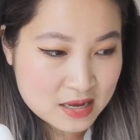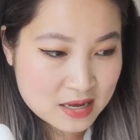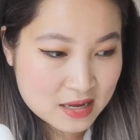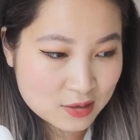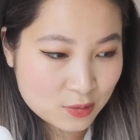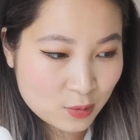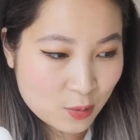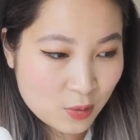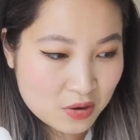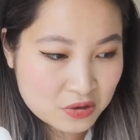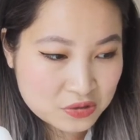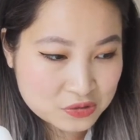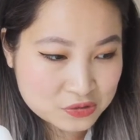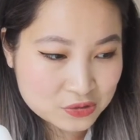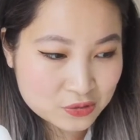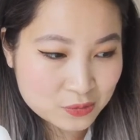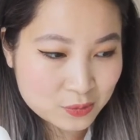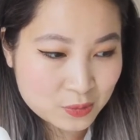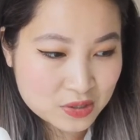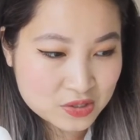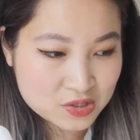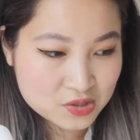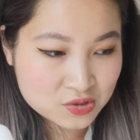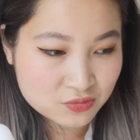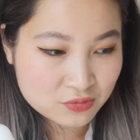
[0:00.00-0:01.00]
the Quoxel,
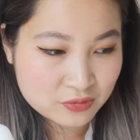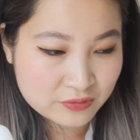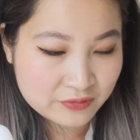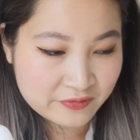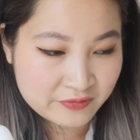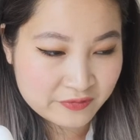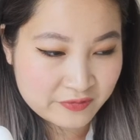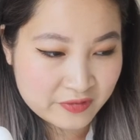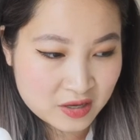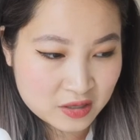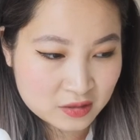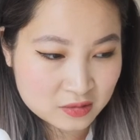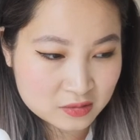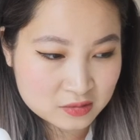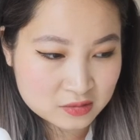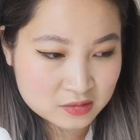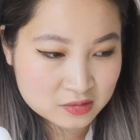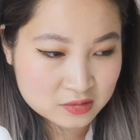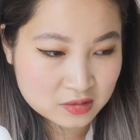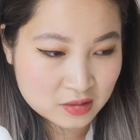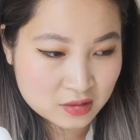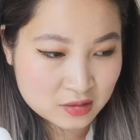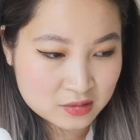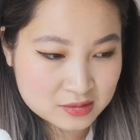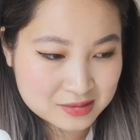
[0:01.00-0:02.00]
which
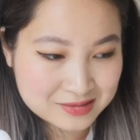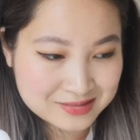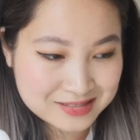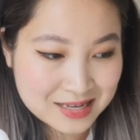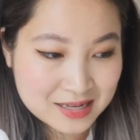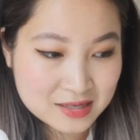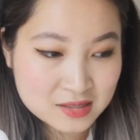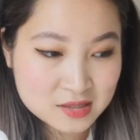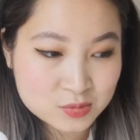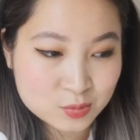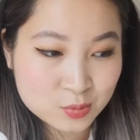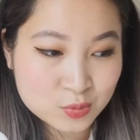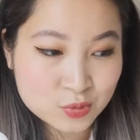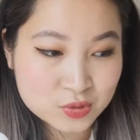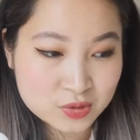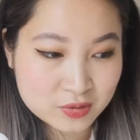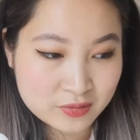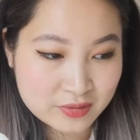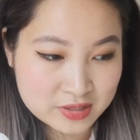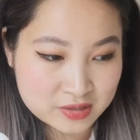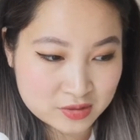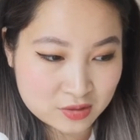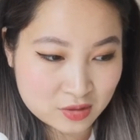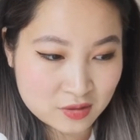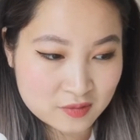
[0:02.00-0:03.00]
refills skin's water
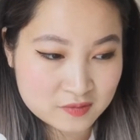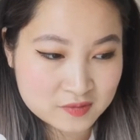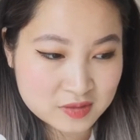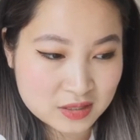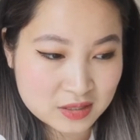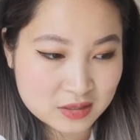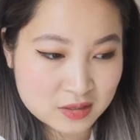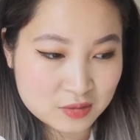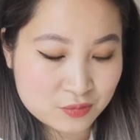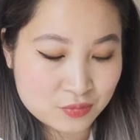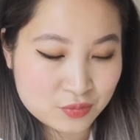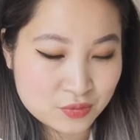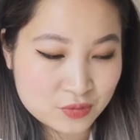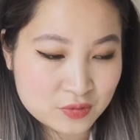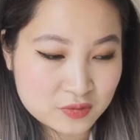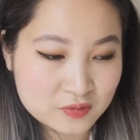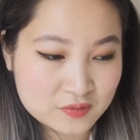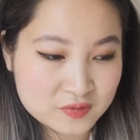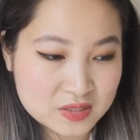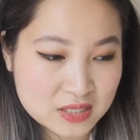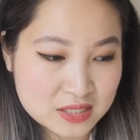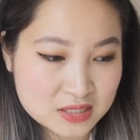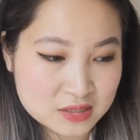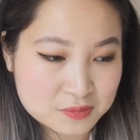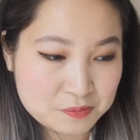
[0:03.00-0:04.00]
reserves and
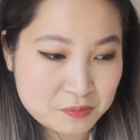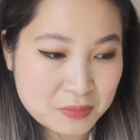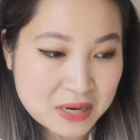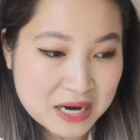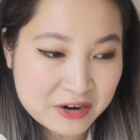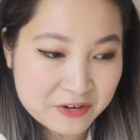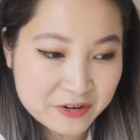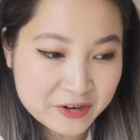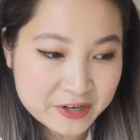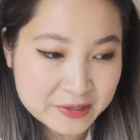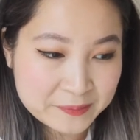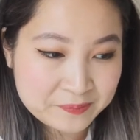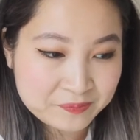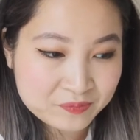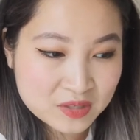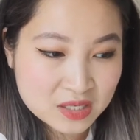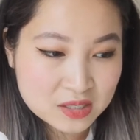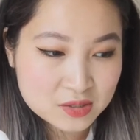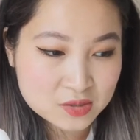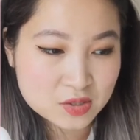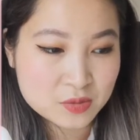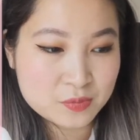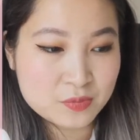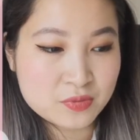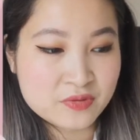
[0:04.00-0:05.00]
improves its barrier
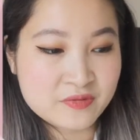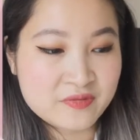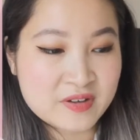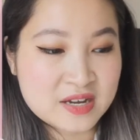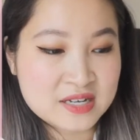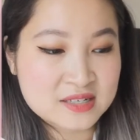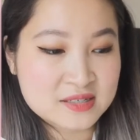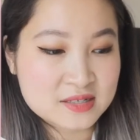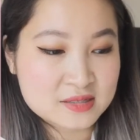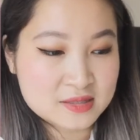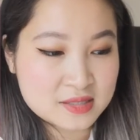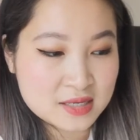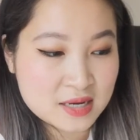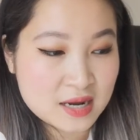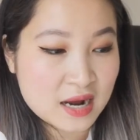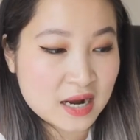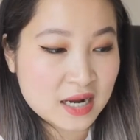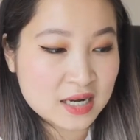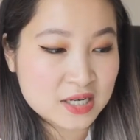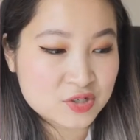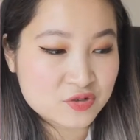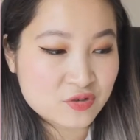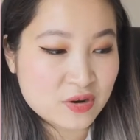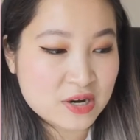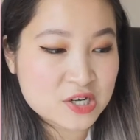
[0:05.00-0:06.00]
to prevent
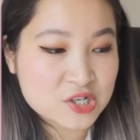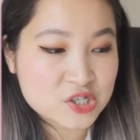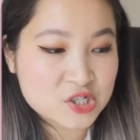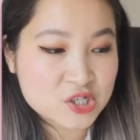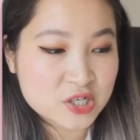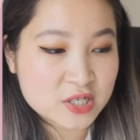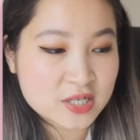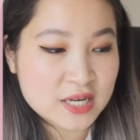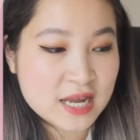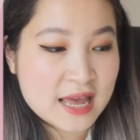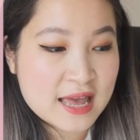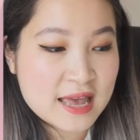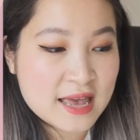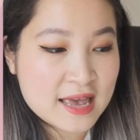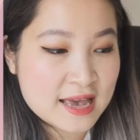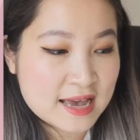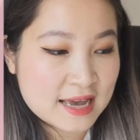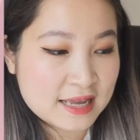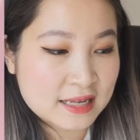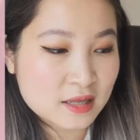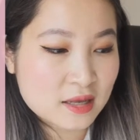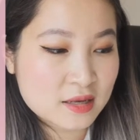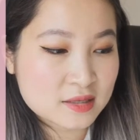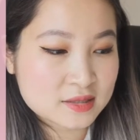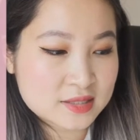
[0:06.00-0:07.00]
dehydration.
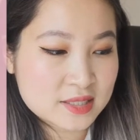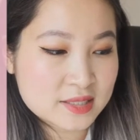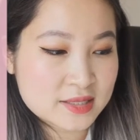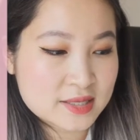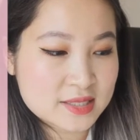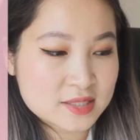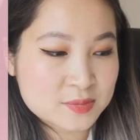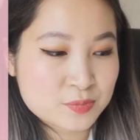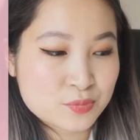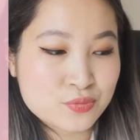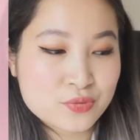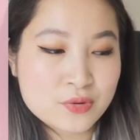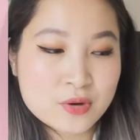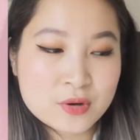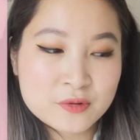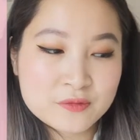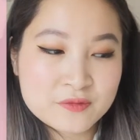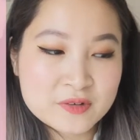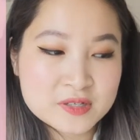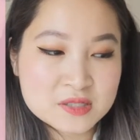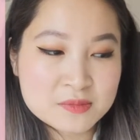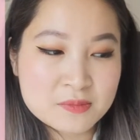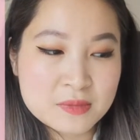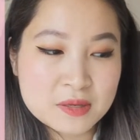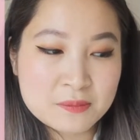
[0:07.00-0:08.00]
And lastly, there's Pro
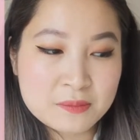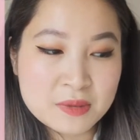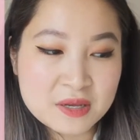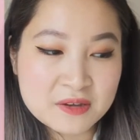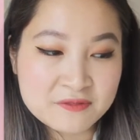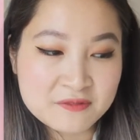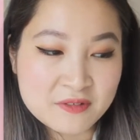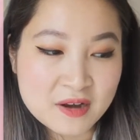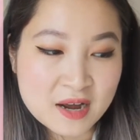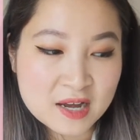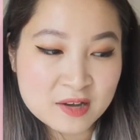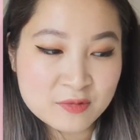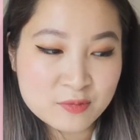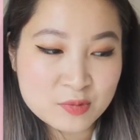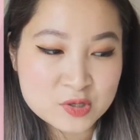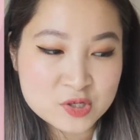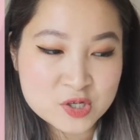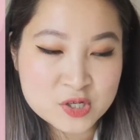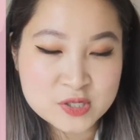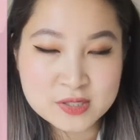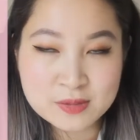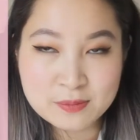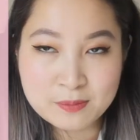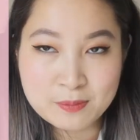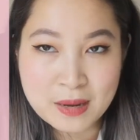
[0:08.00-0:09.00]
Vitamin B five, which
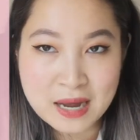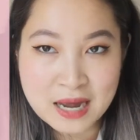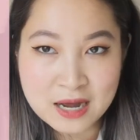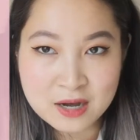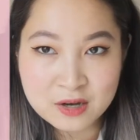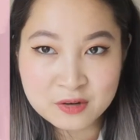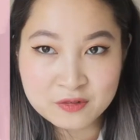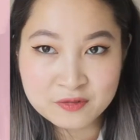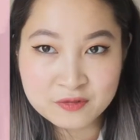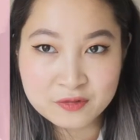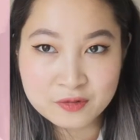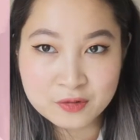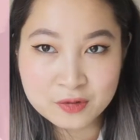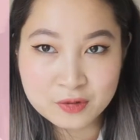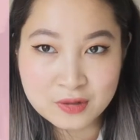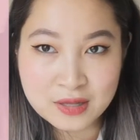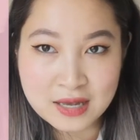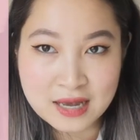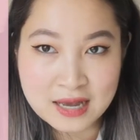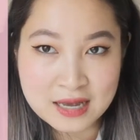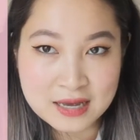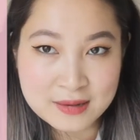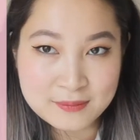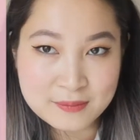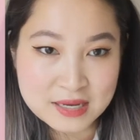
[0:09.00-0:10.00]
is a powerful
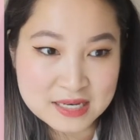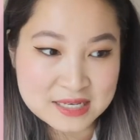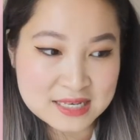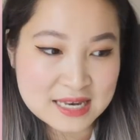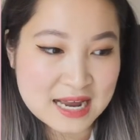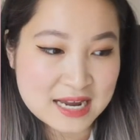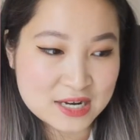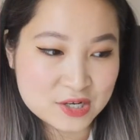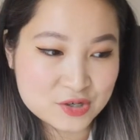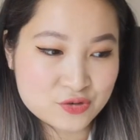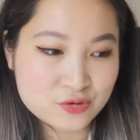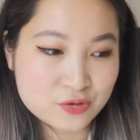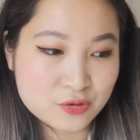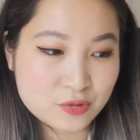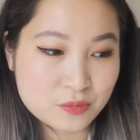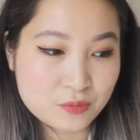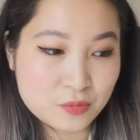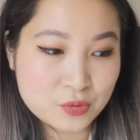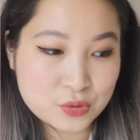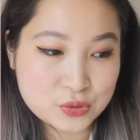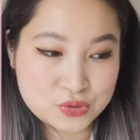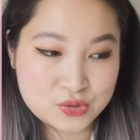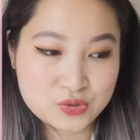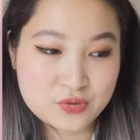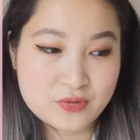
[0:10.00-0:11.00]
um, natural
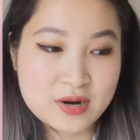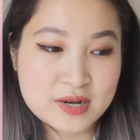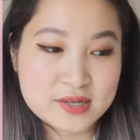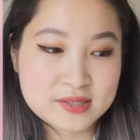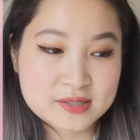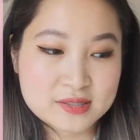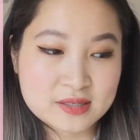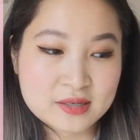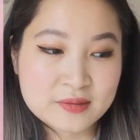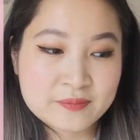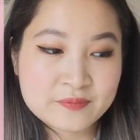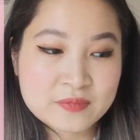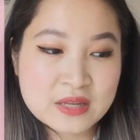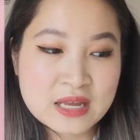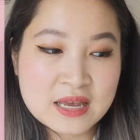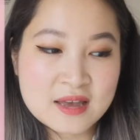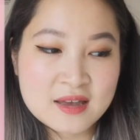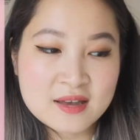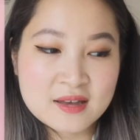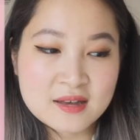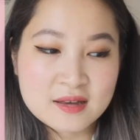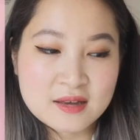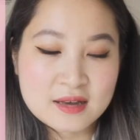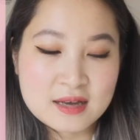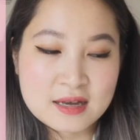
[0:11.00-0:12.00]
moisturizer
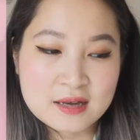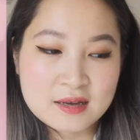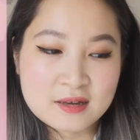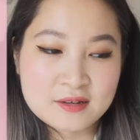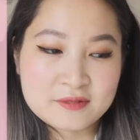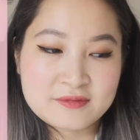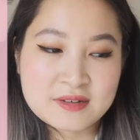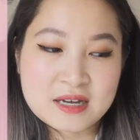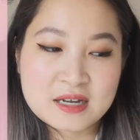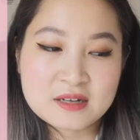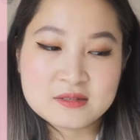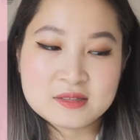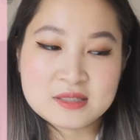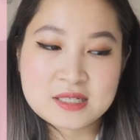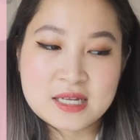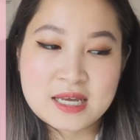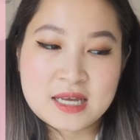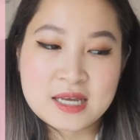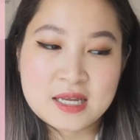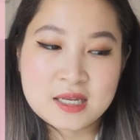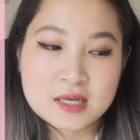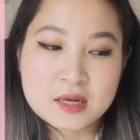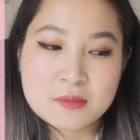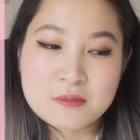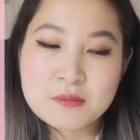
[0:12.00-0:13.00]
uh, found
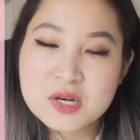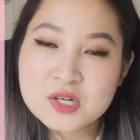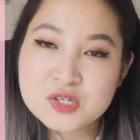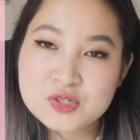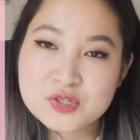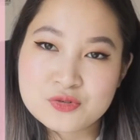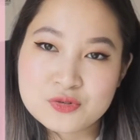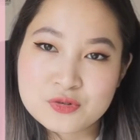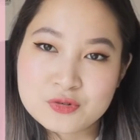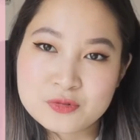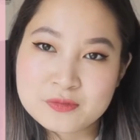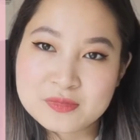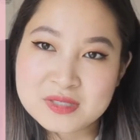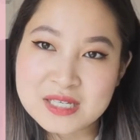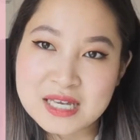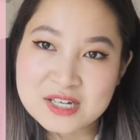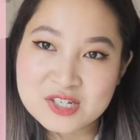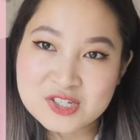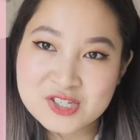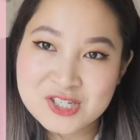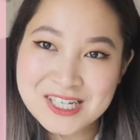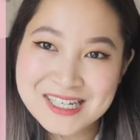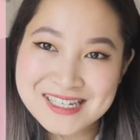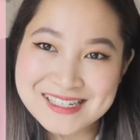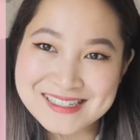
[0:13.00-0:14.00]
in mushrooms and
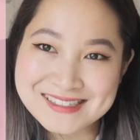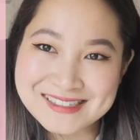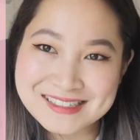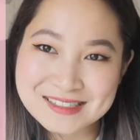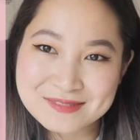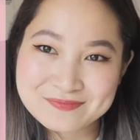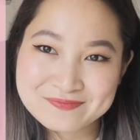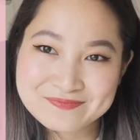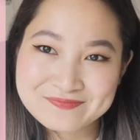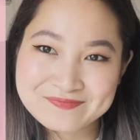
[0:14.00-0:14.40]
cheese.